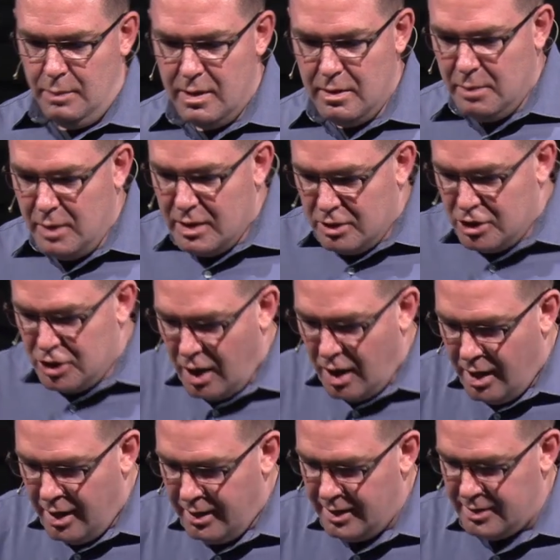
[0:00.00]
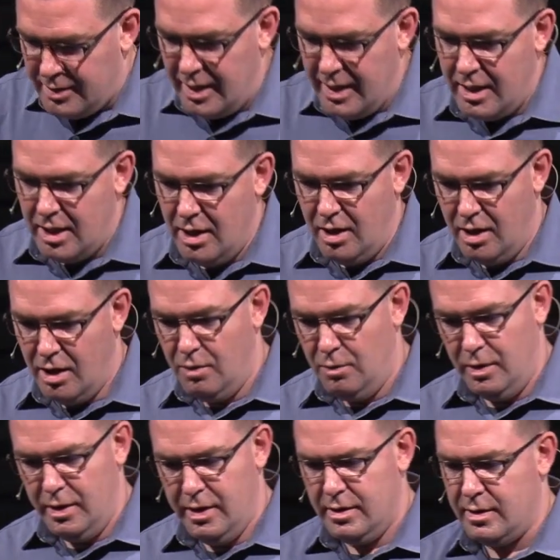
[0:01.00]
But John is like,
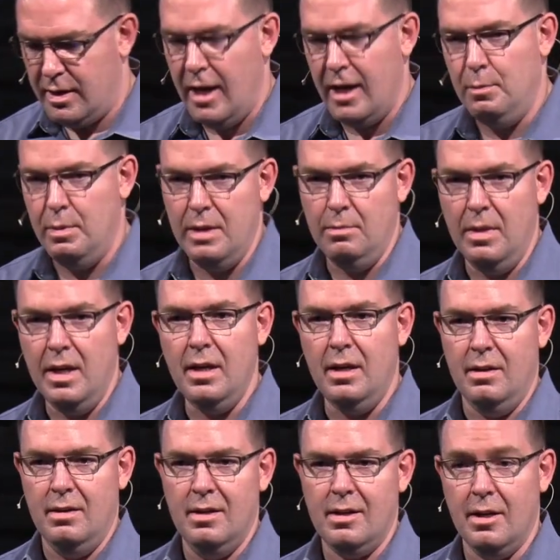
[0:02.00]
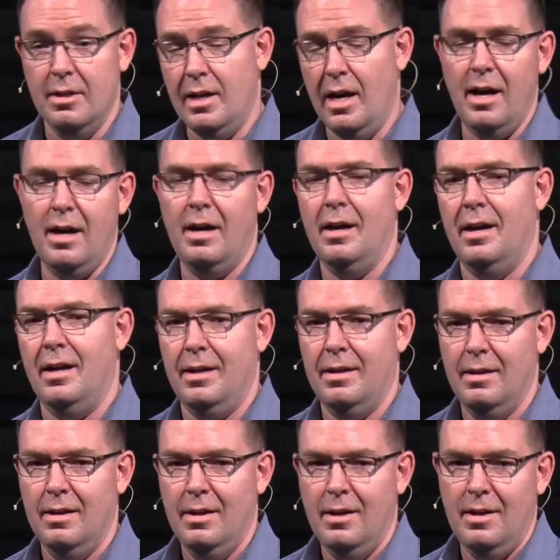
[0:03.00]
oh, well, it's got to be me, because I
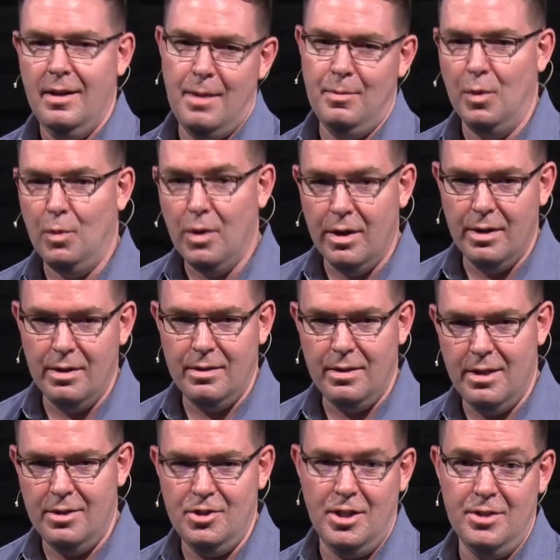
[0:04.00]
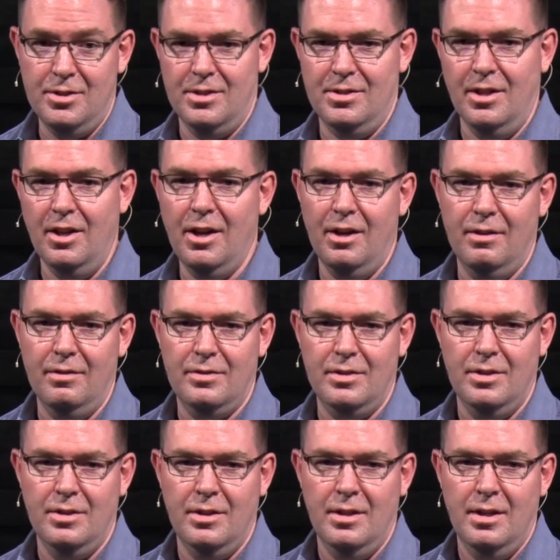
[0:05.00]
am the one that Jesus loved.
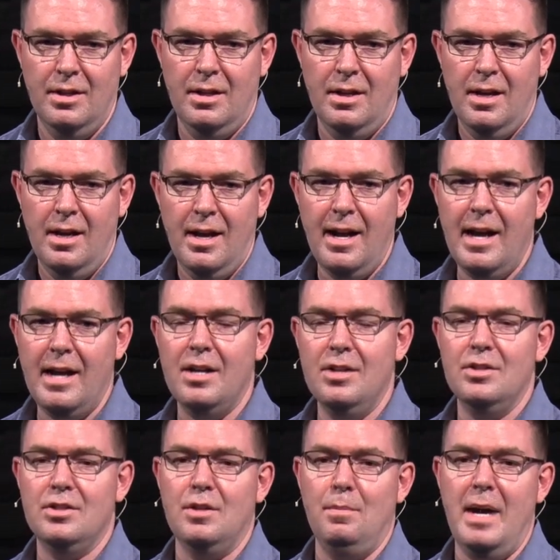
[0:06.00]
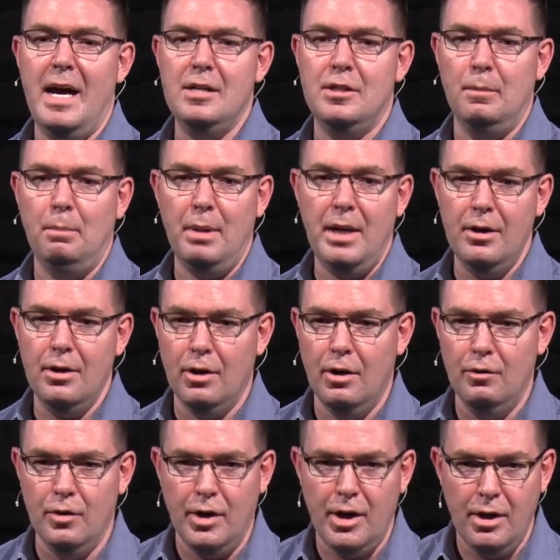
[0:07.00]
And I can just imagine
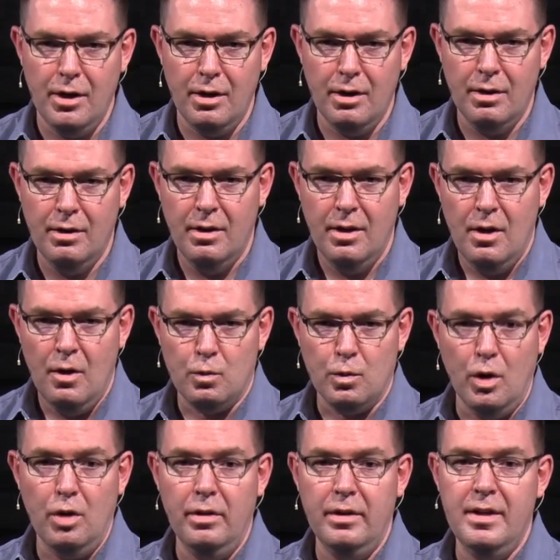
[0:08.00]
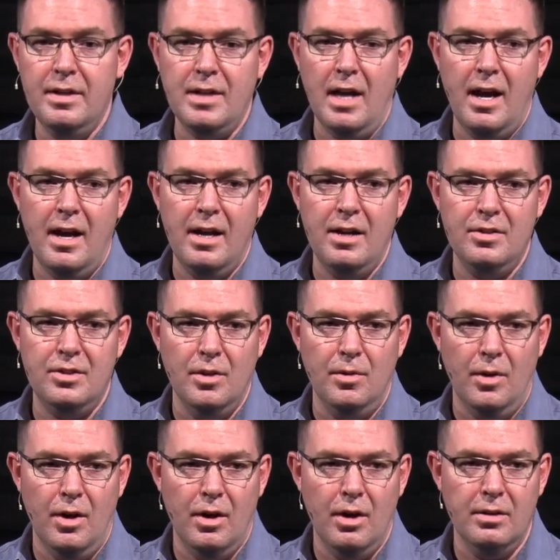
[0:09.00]
Peter over here rolling his eyes
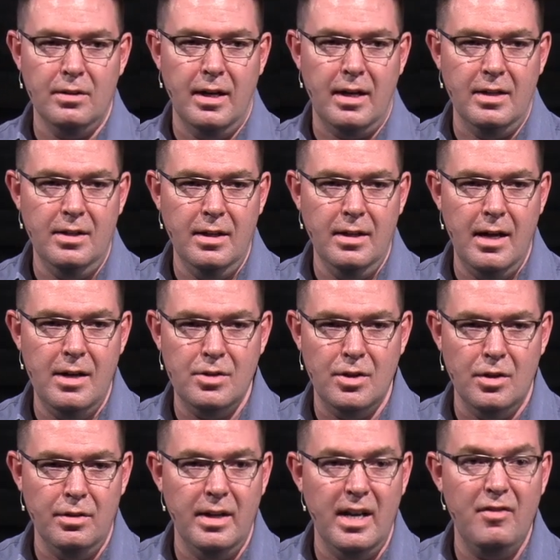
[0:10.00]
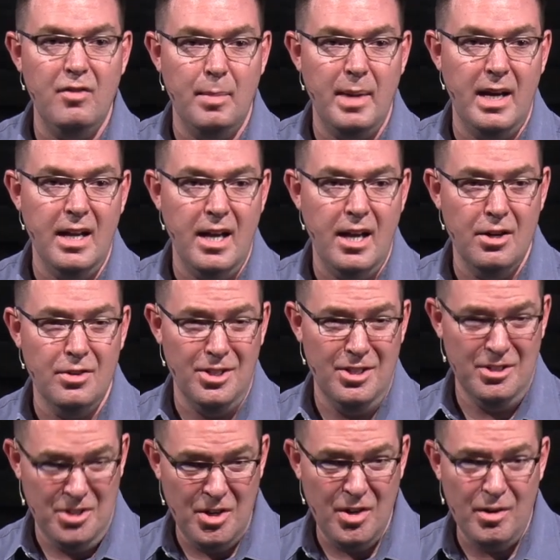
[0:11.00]
so hard like a teenage girl that everybody
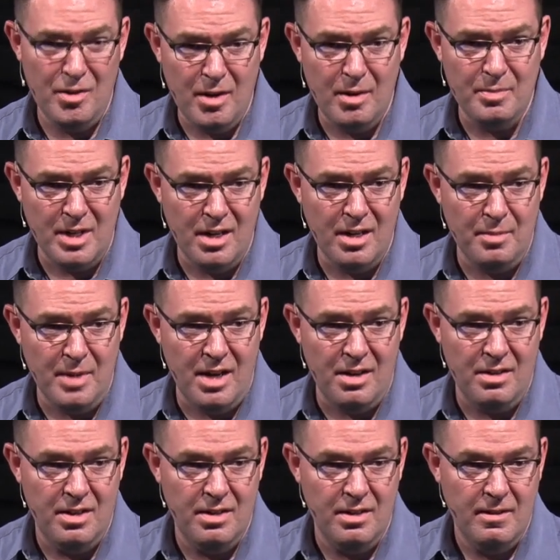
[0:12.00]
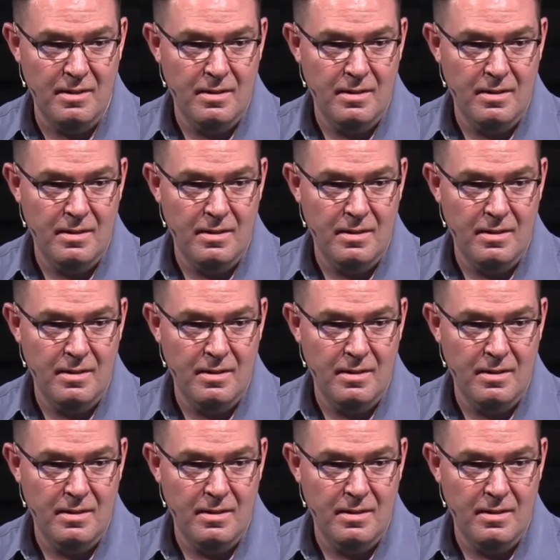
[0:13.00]
hears it. You all know what I'm talking about?